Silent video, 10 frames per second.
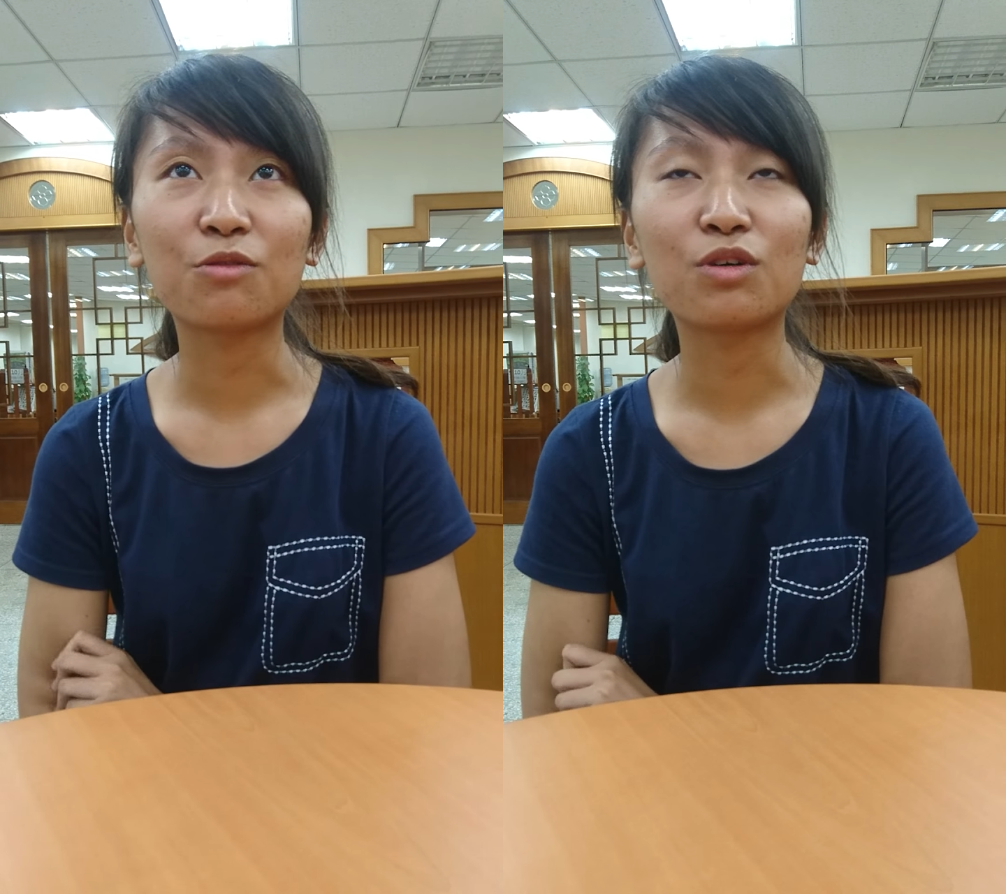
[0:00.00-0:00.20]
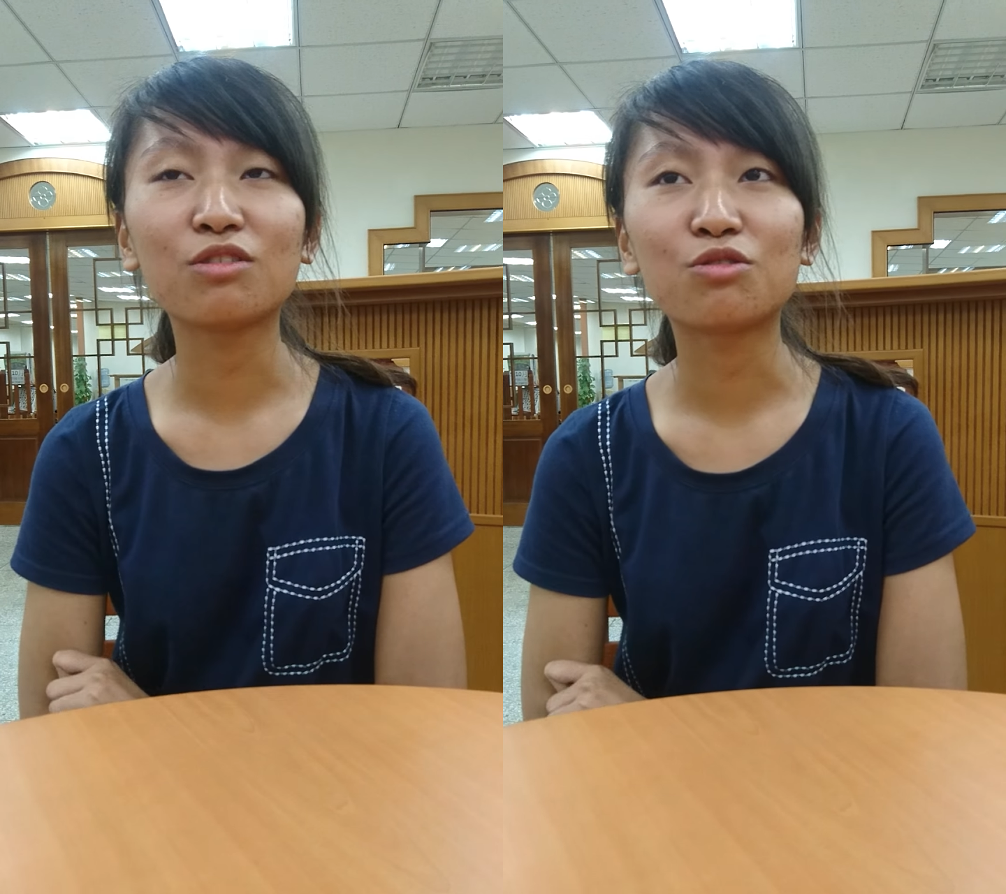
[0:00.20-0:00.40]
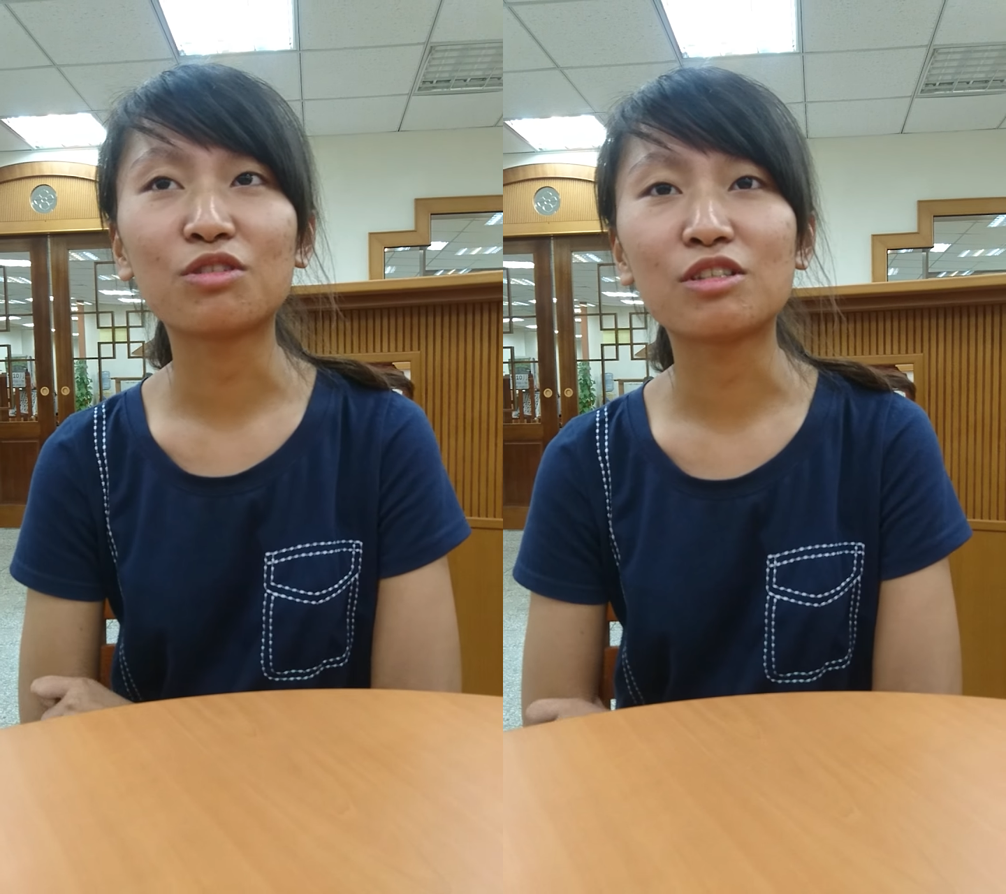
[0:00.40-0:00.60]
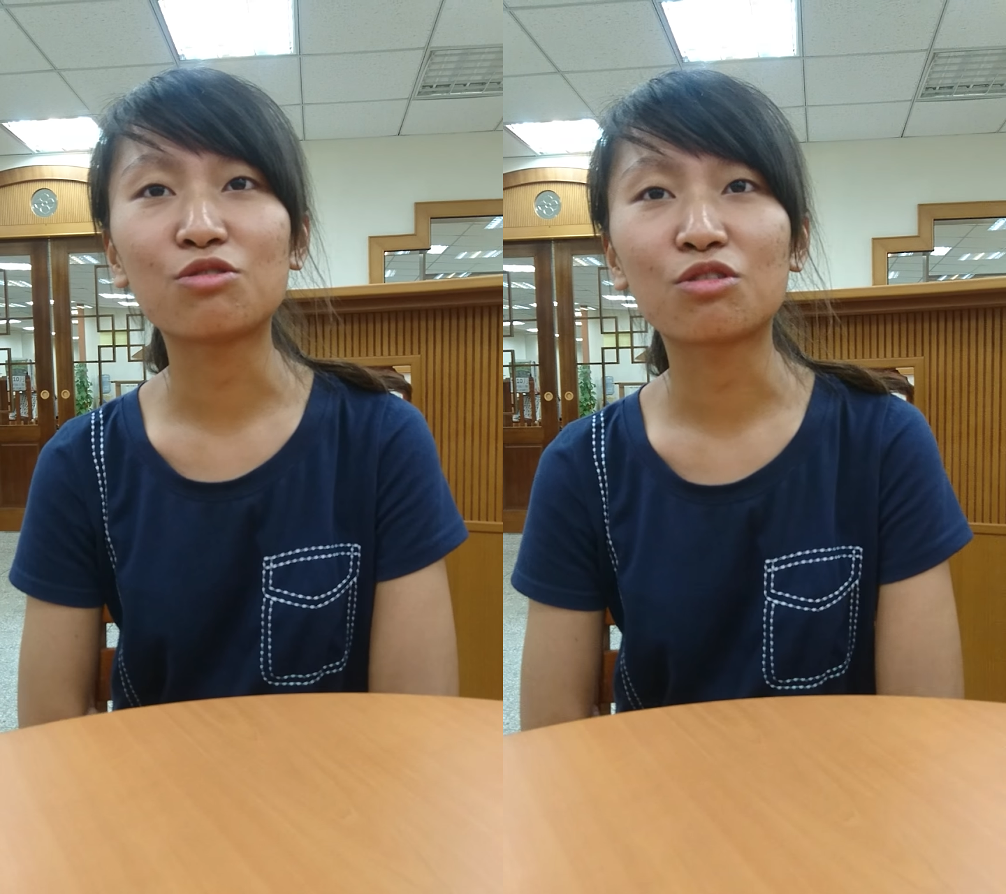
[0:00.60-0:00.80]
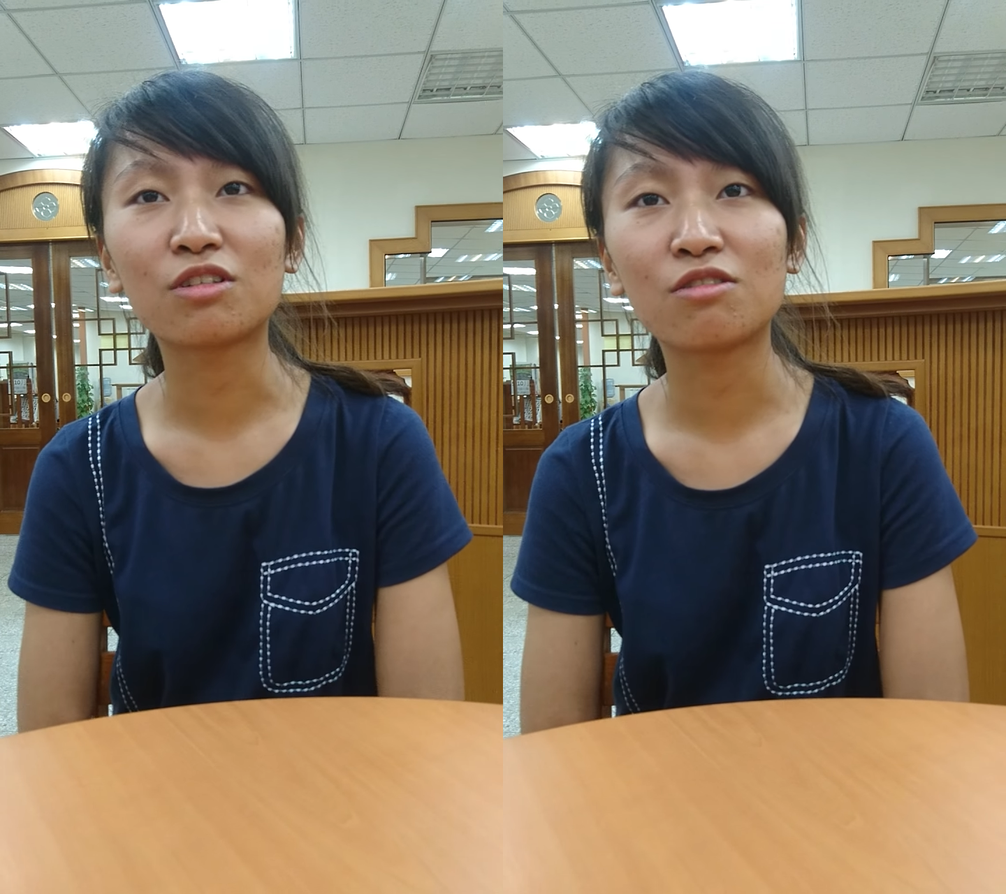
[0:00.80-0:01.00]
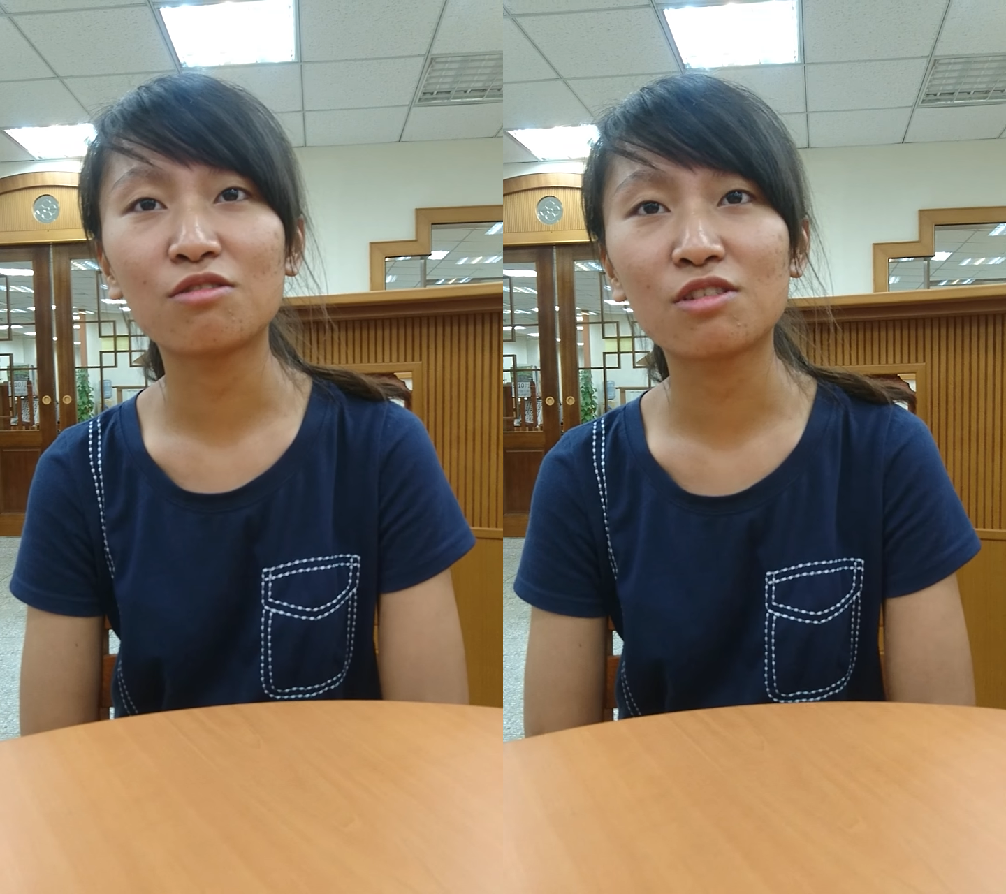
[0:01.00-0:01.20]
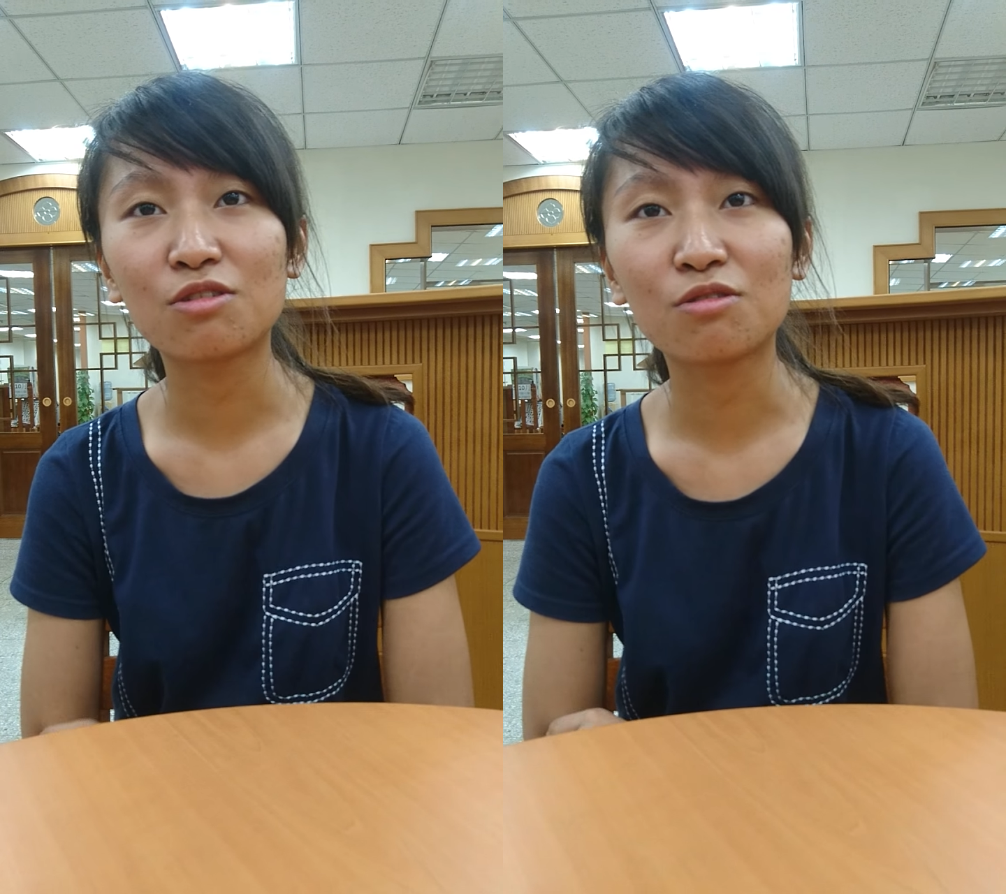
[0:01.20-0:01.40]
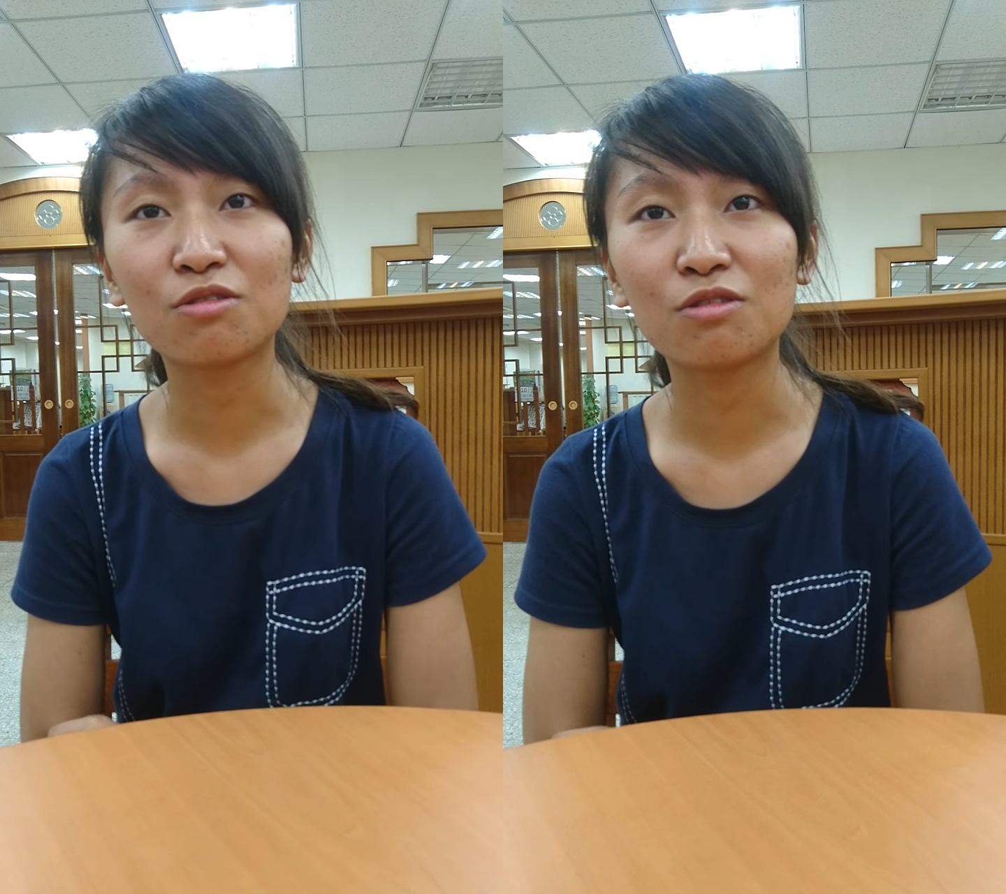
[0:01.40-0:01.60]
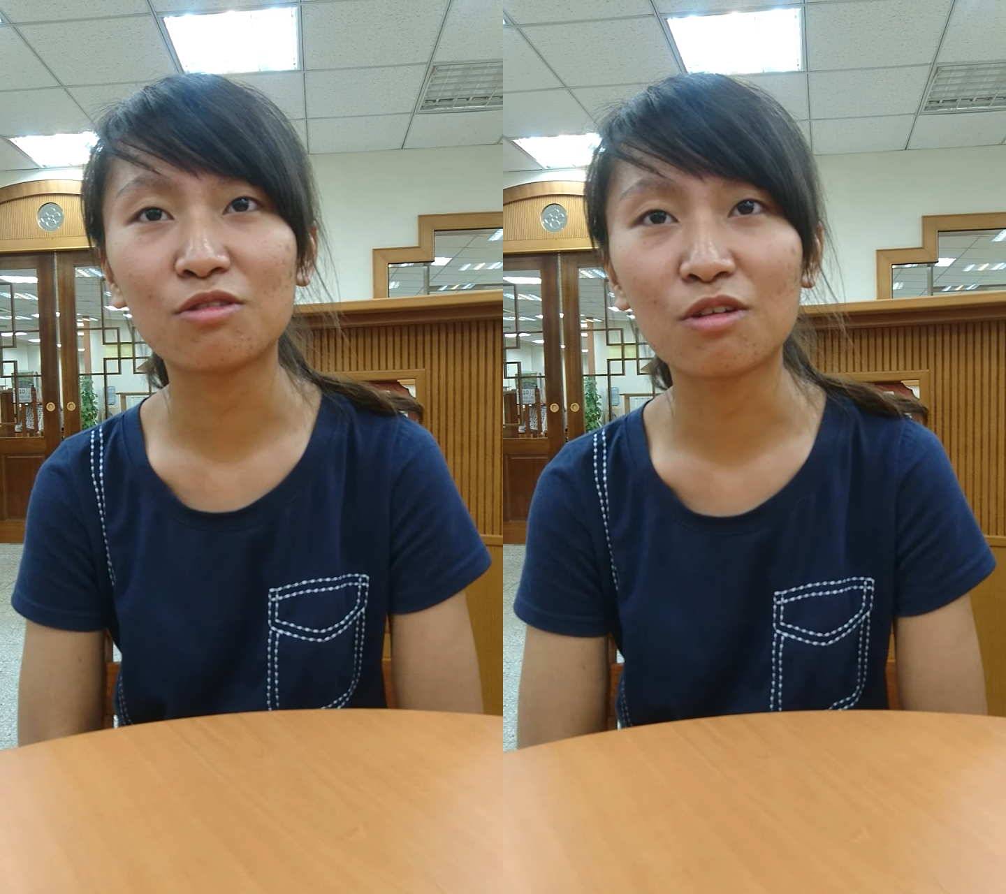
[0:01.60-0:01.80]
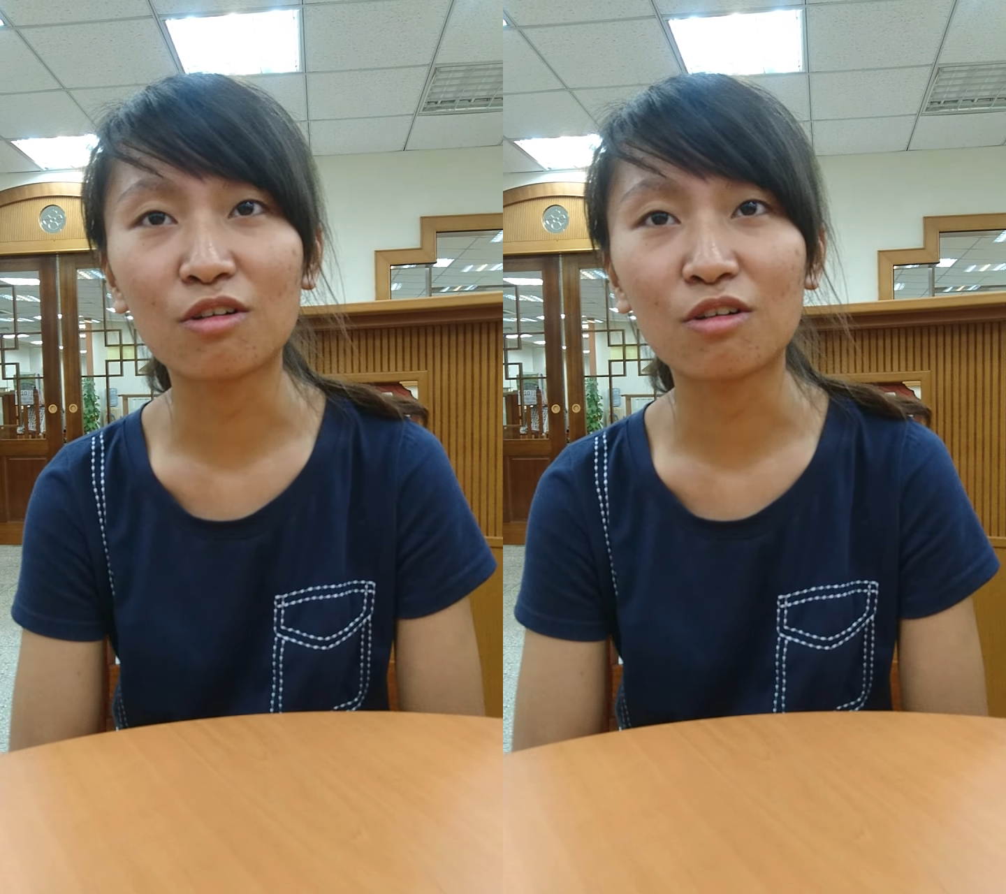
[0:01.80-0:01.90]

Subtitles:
want to introduce to you